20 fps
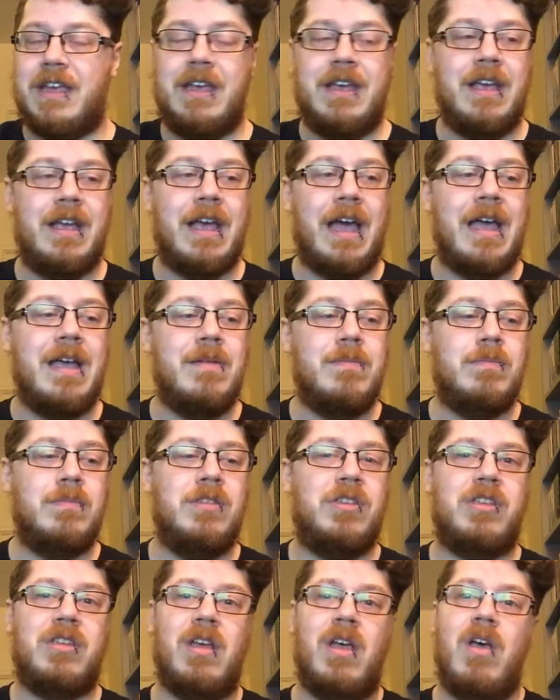Sega
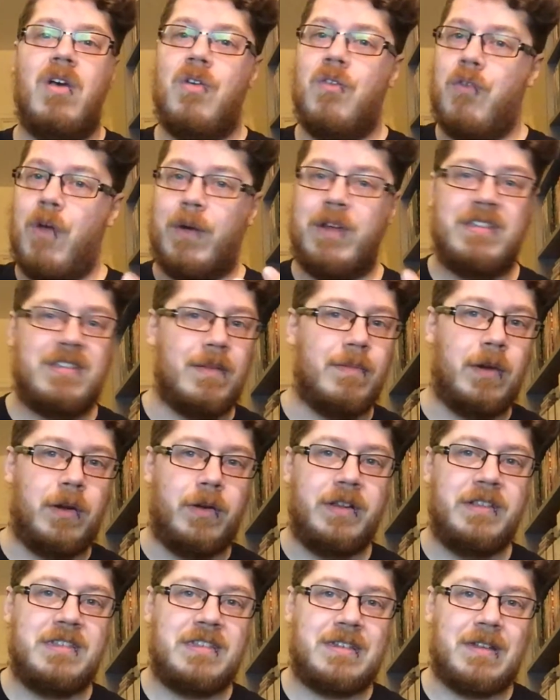games, very
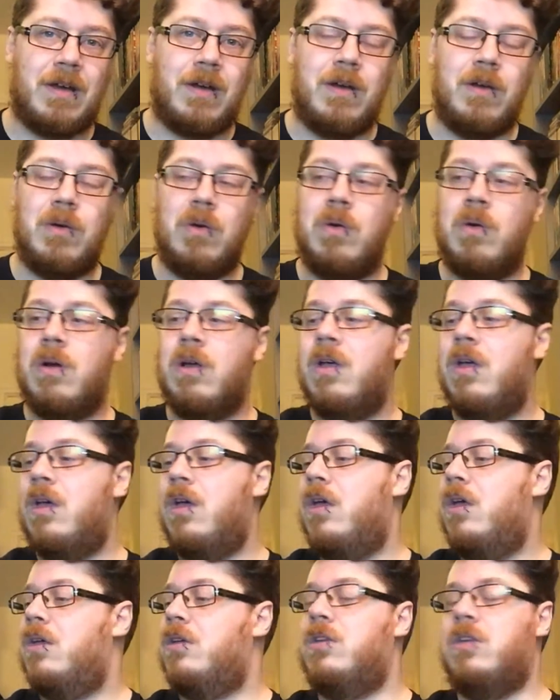similar in style.
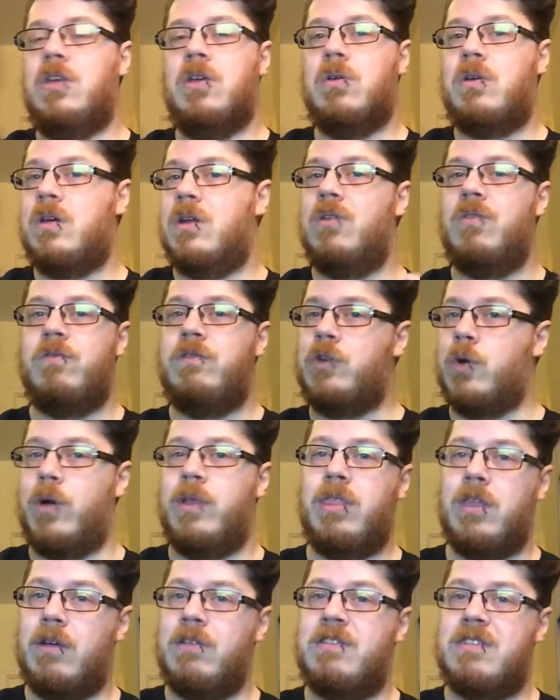You could have
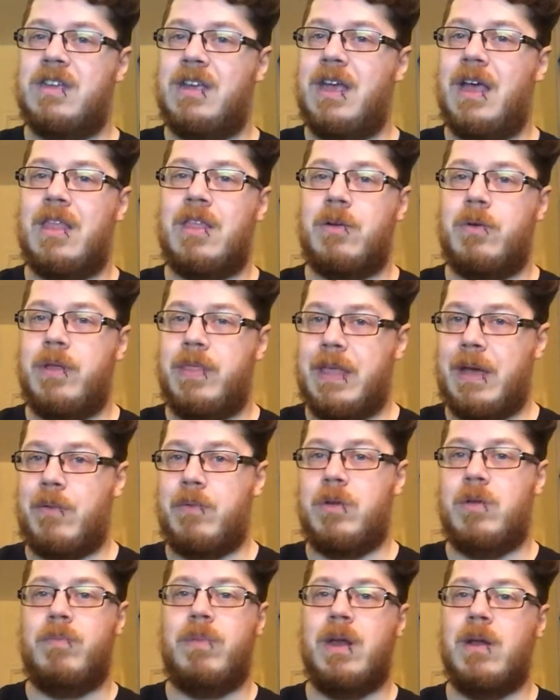joined those together, and that
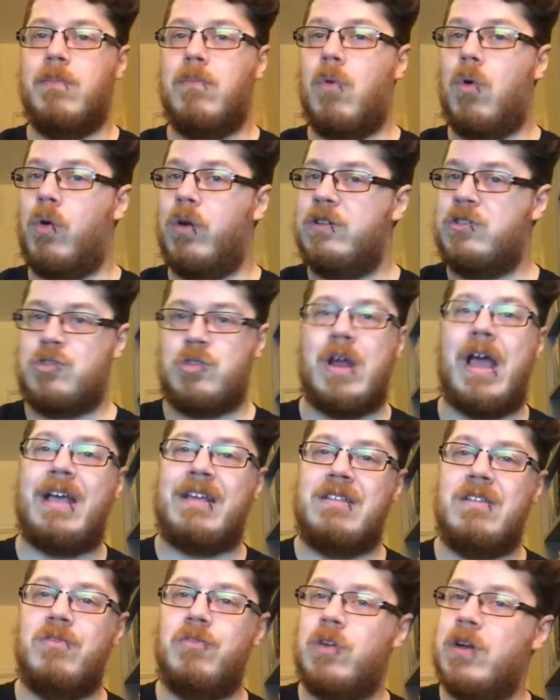would have been a more
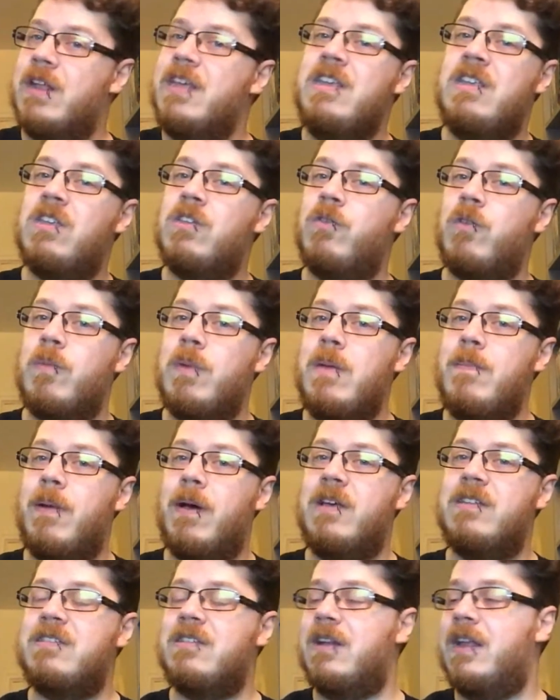attractive release for me
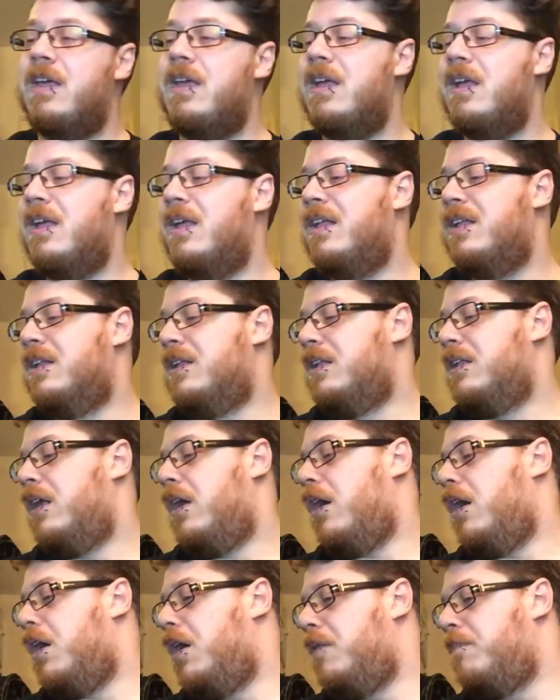personally.
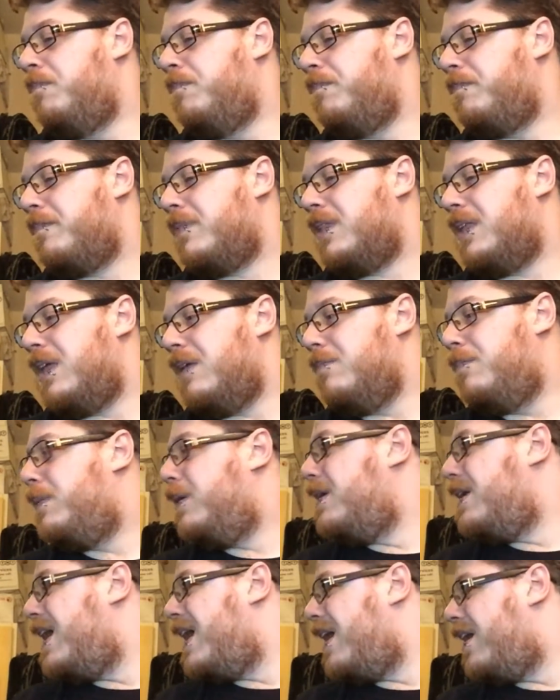
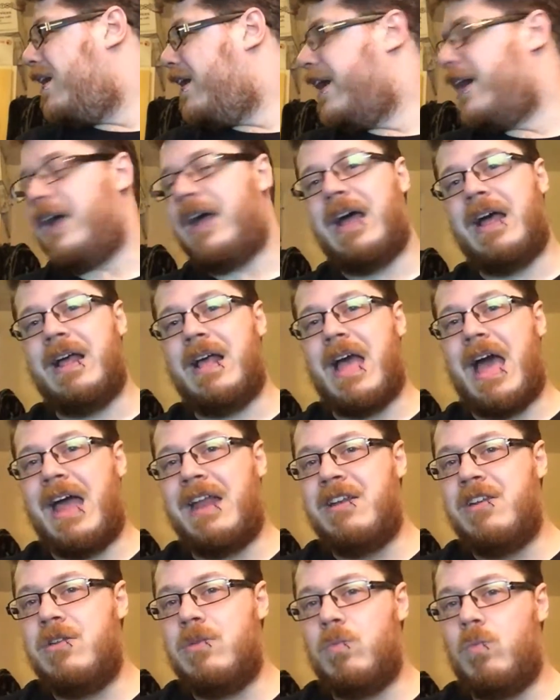But yeah,
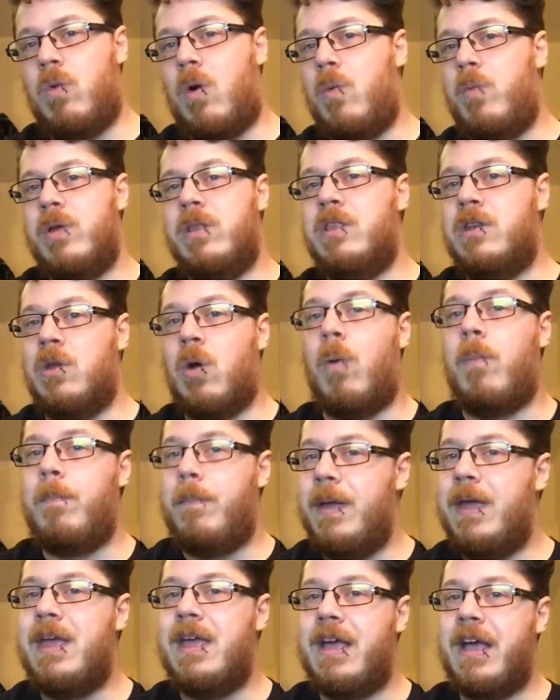and what with
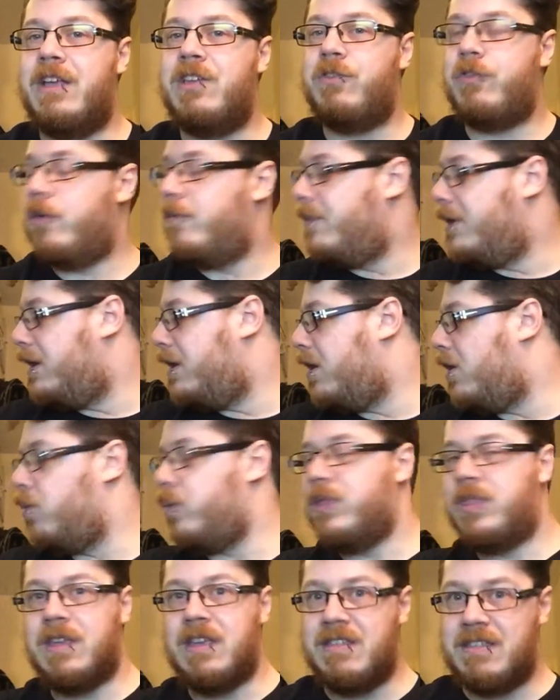not being as familiar
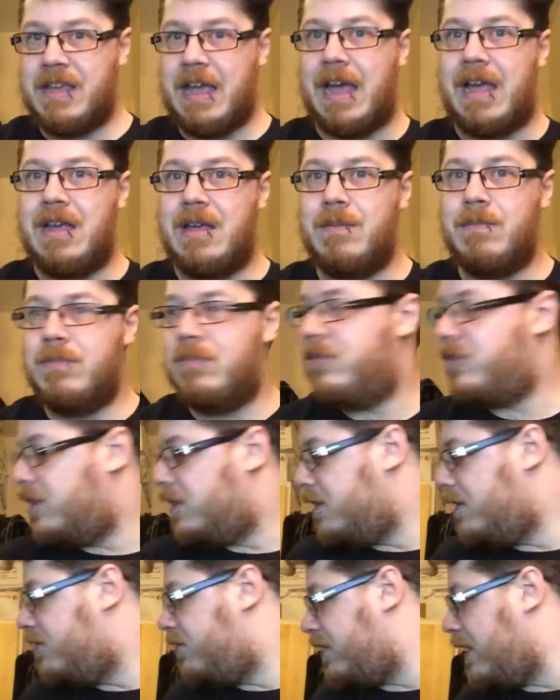with these games
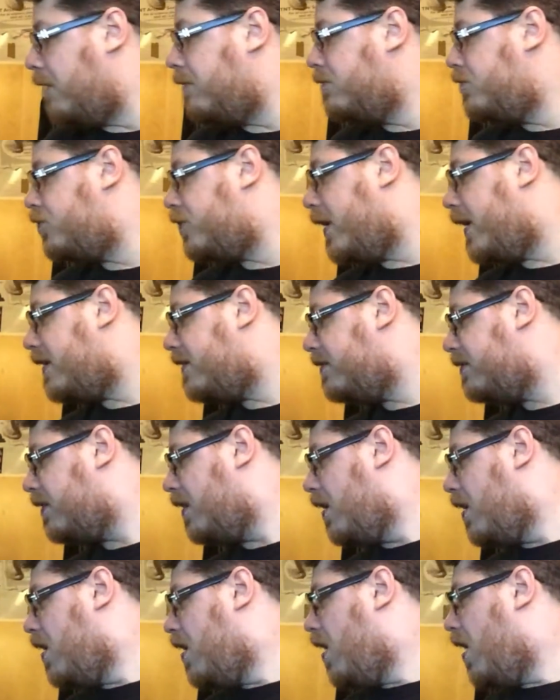and these soundtracks,
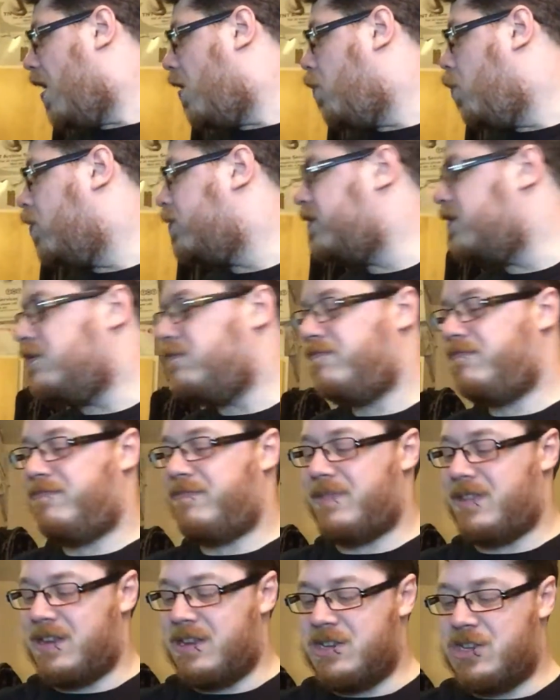I wasn't
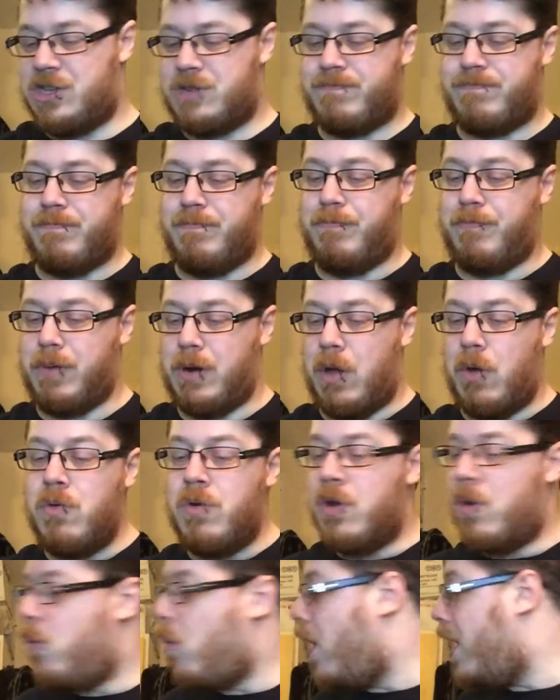as
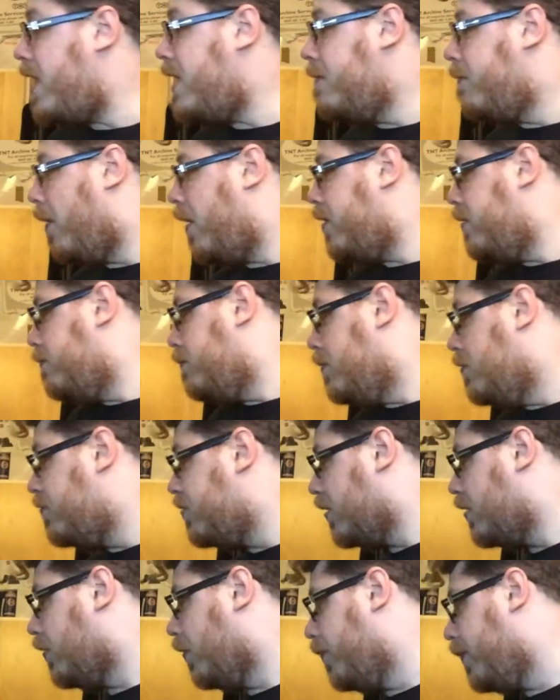blown away by the
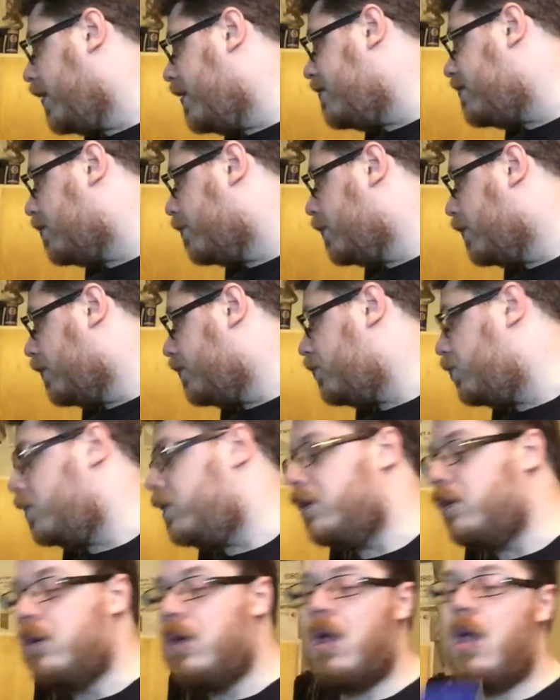music on these, to be honest
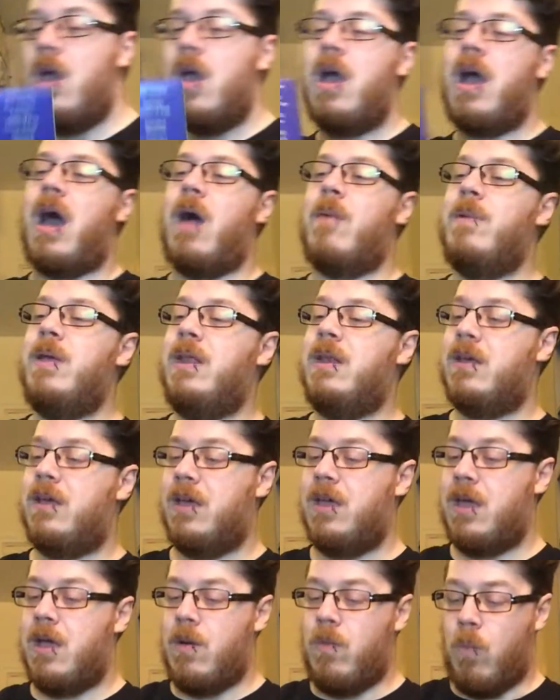with you. I mean,
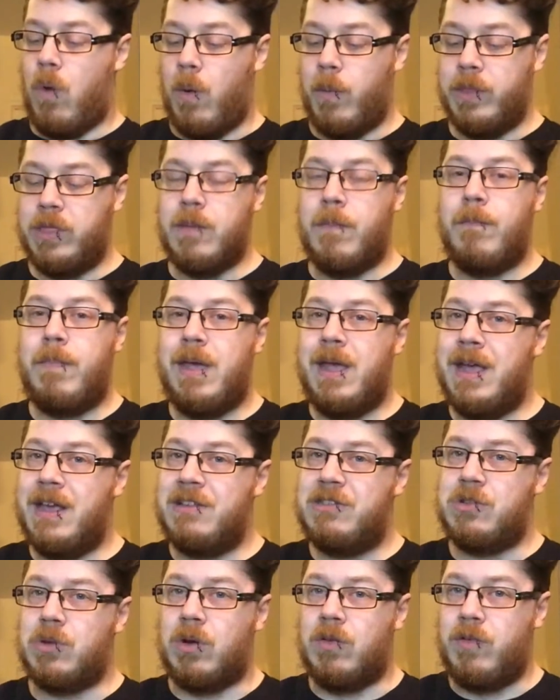what with them
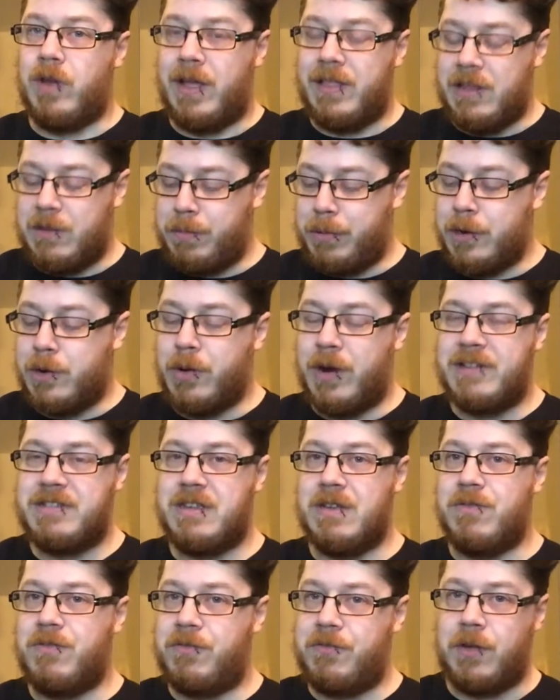being sort of like this
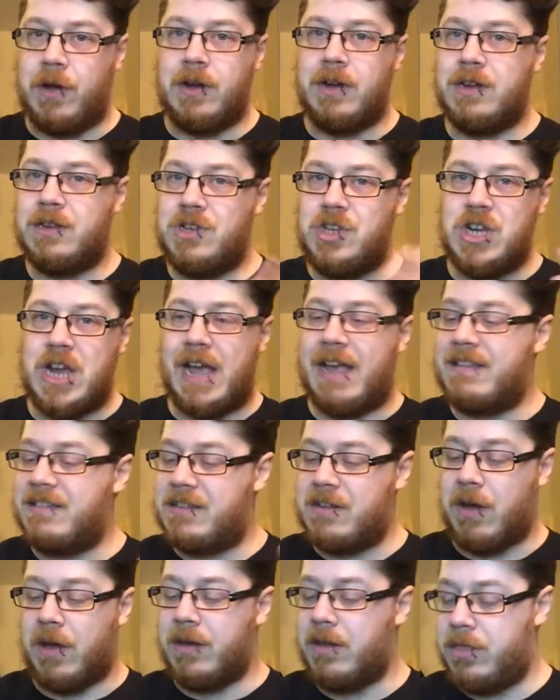progressive funk jazz
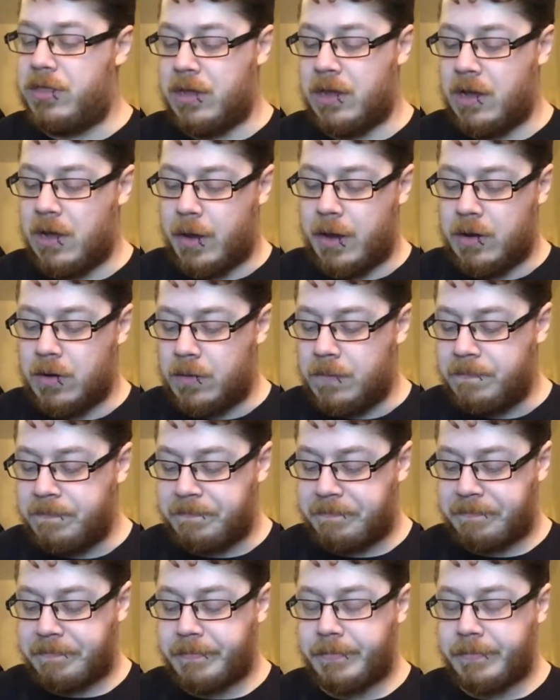kind of thing going on,